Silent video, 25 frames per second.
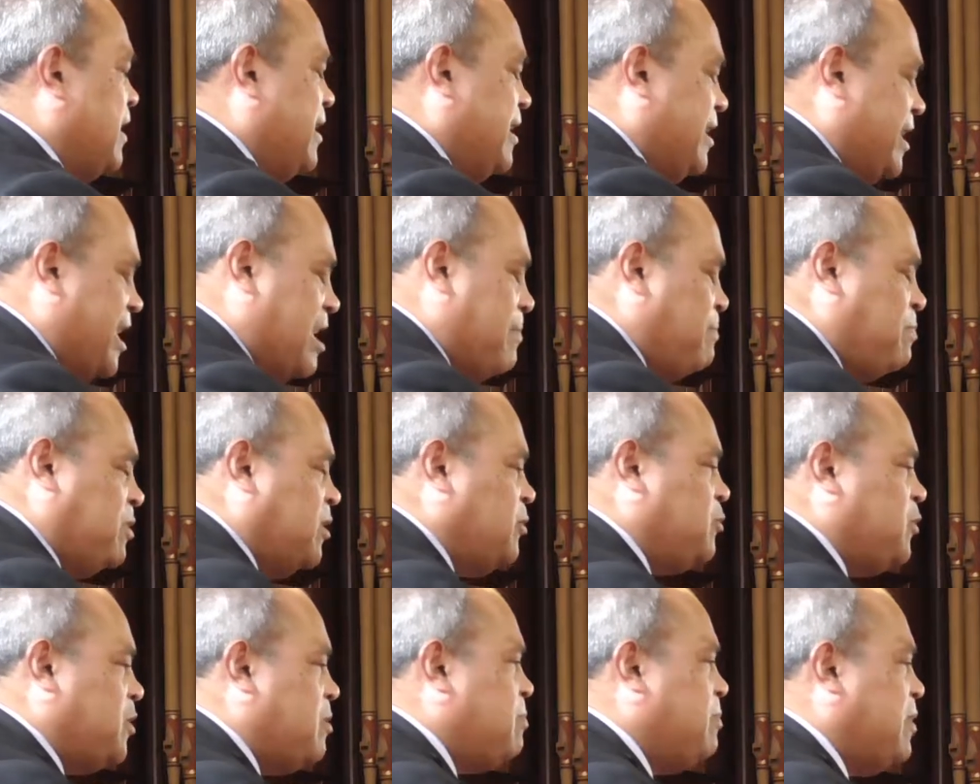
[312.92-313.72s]
It
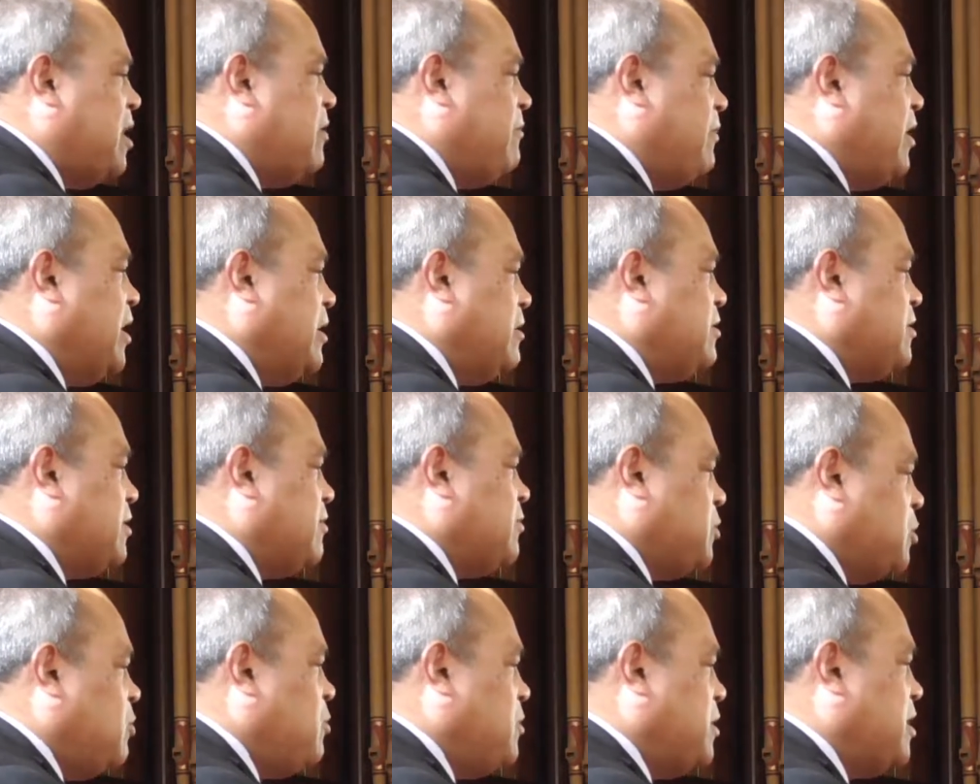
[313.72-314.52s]
happens with my
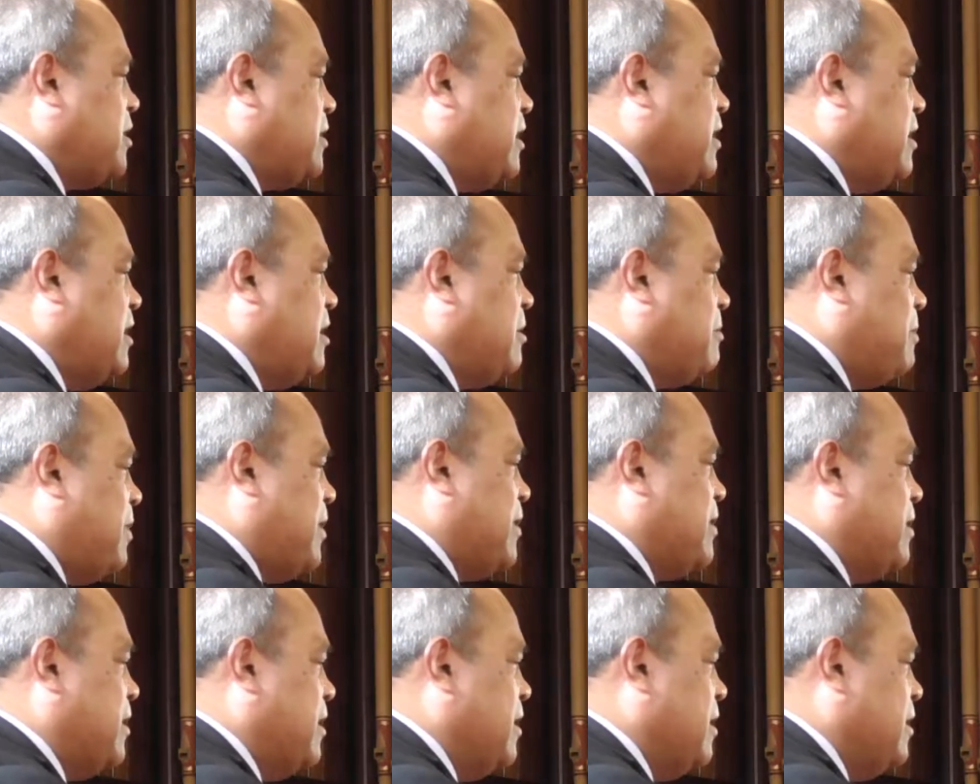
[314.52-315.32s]
relatives all the time
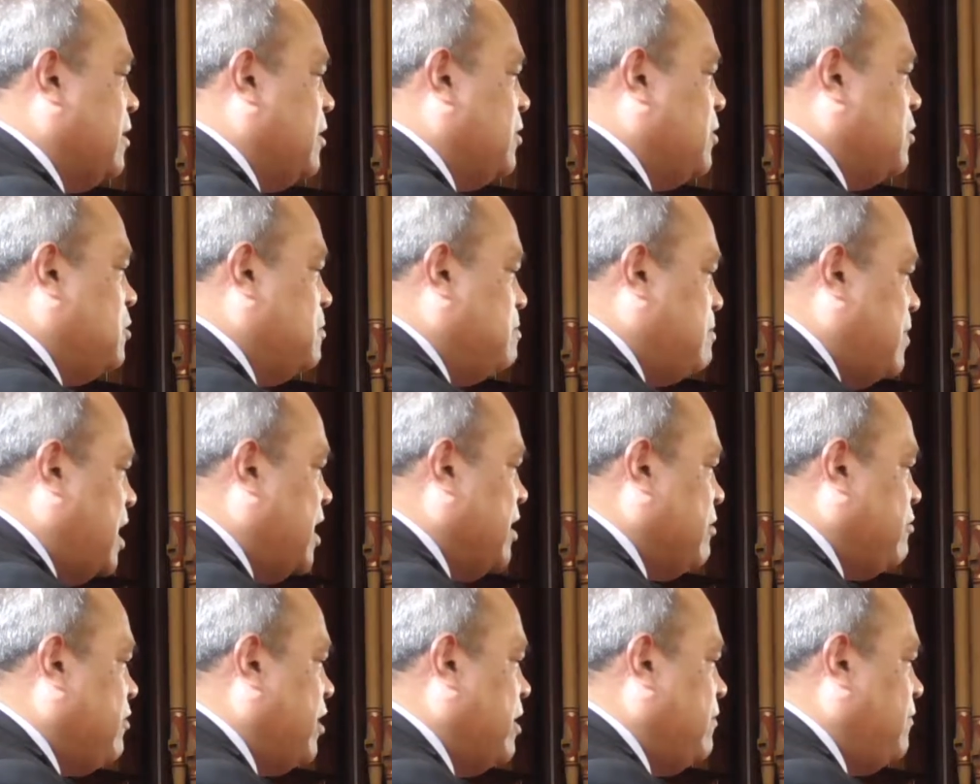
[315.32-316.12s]
who
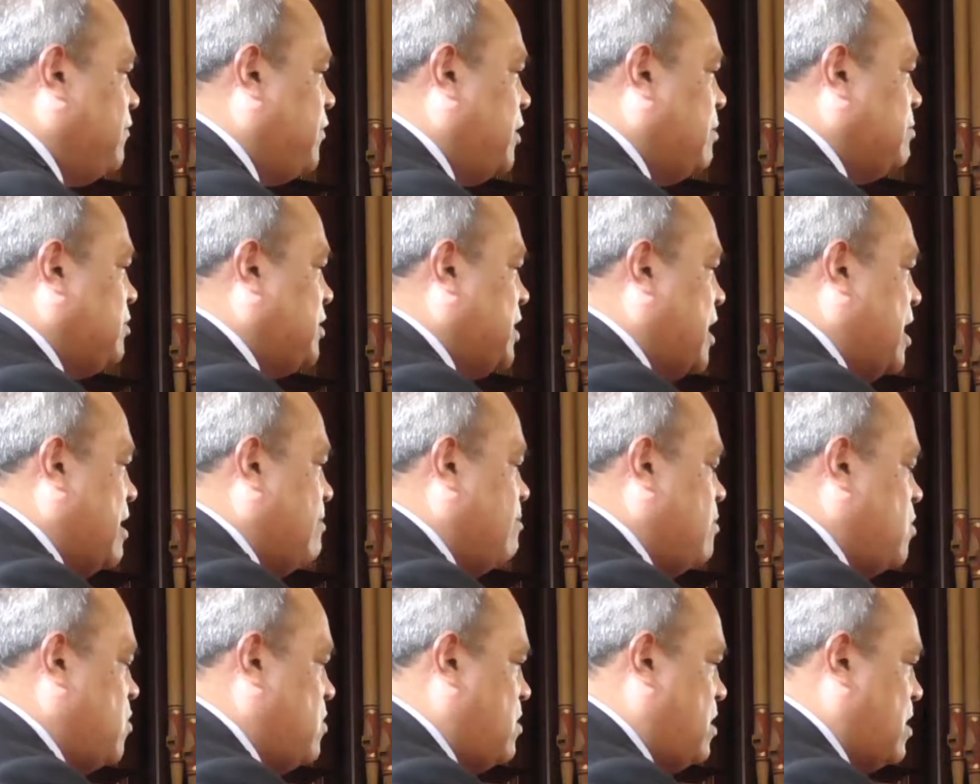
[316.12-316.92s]
migrate from
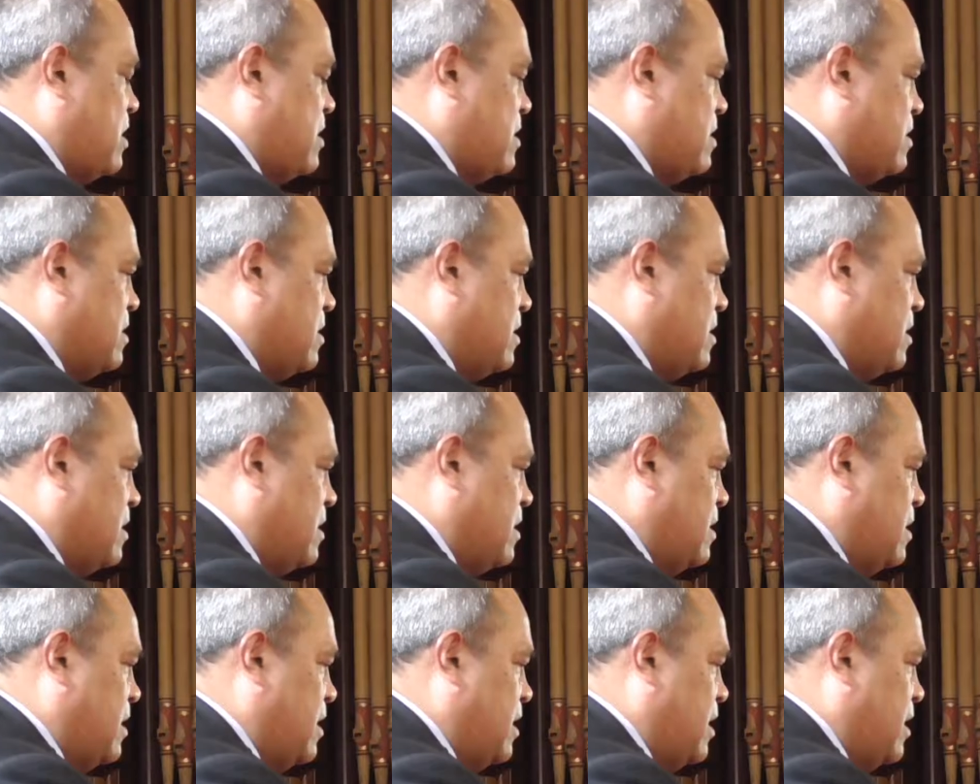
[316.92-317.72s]
Samoa.
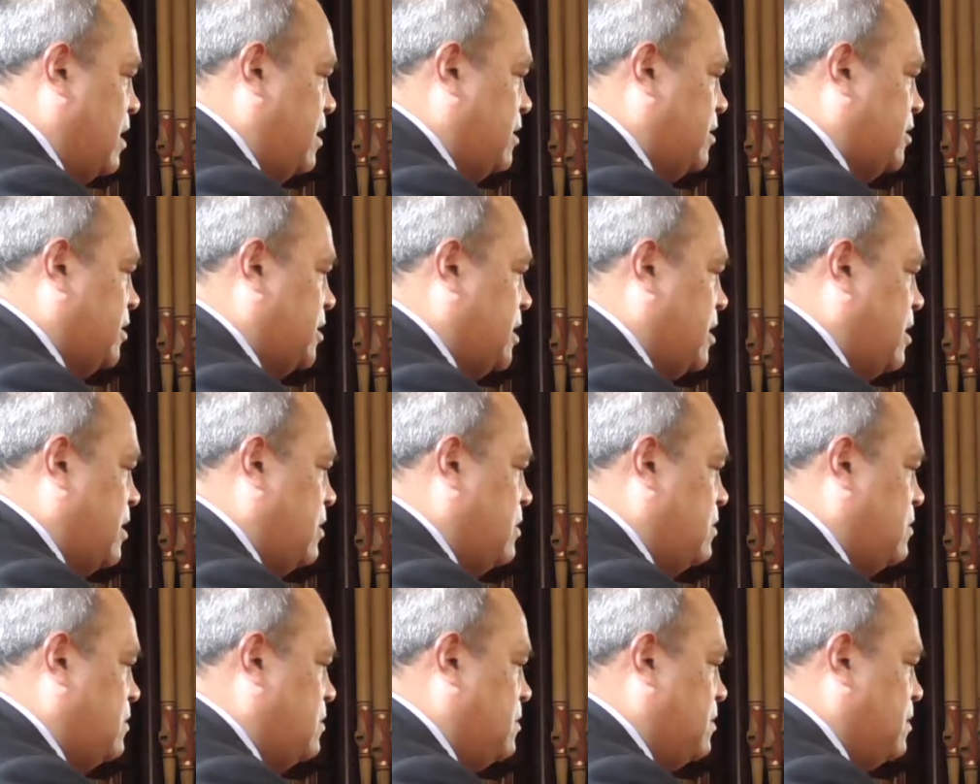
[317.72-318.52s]
And
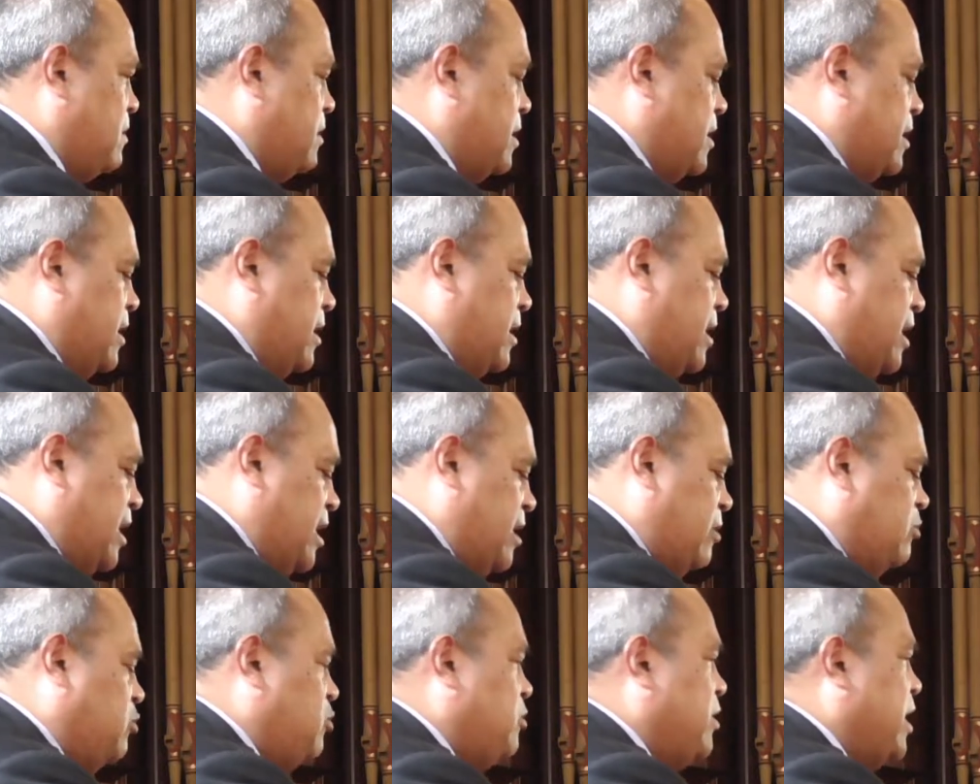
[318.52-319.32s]
so
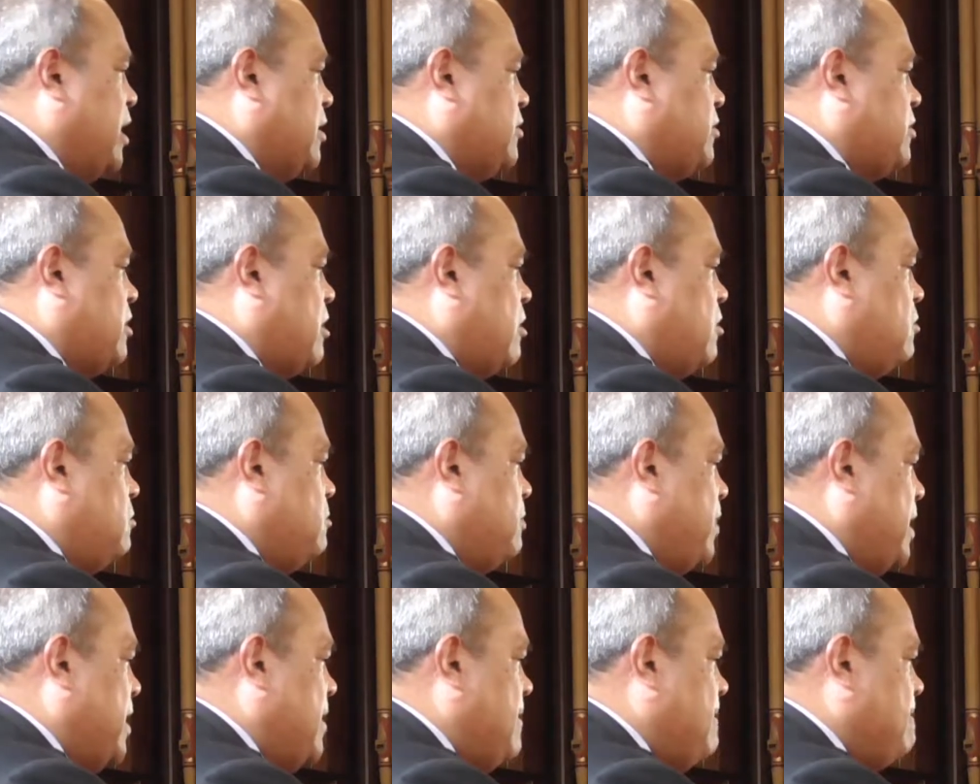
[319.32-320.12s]
Andrew has
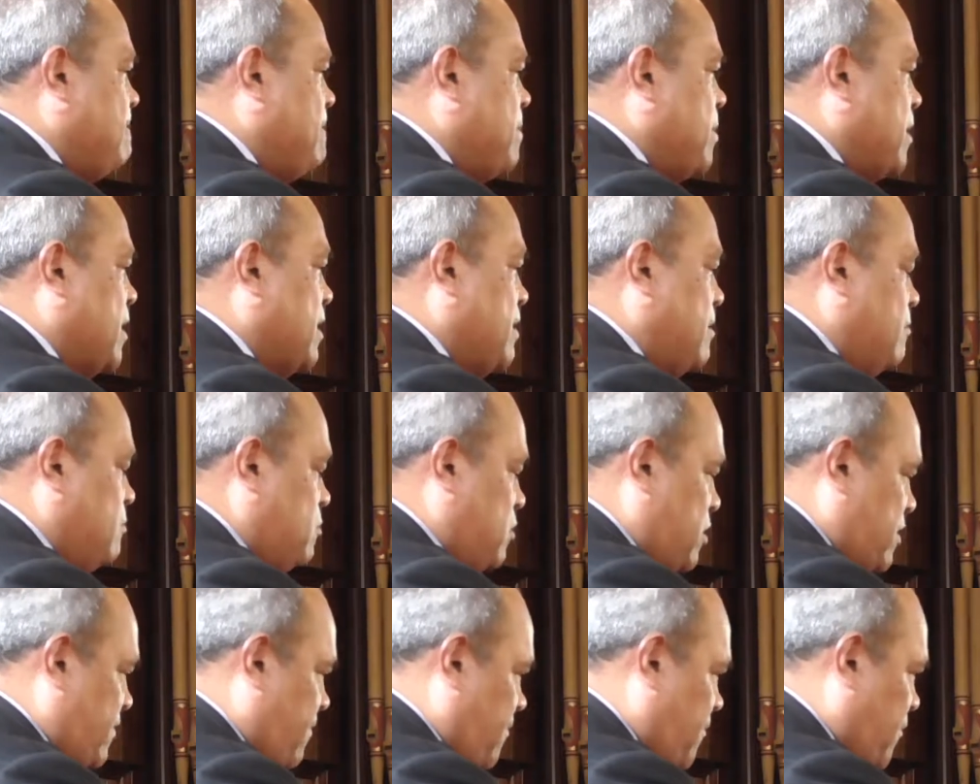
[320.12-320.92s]
told me
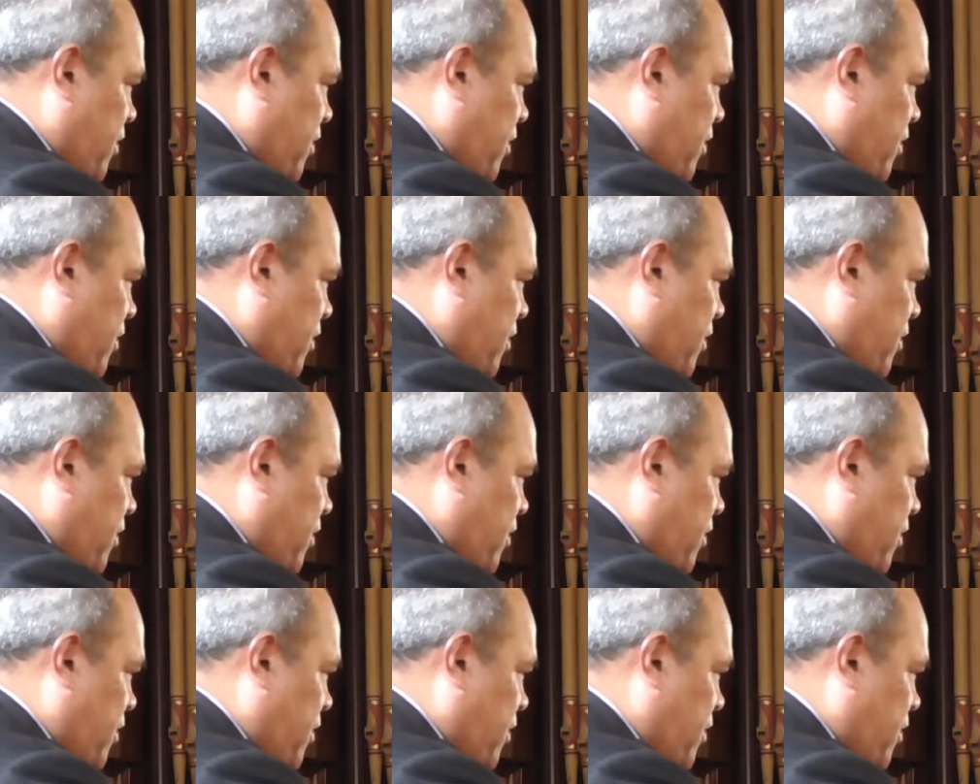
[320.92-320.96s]
we're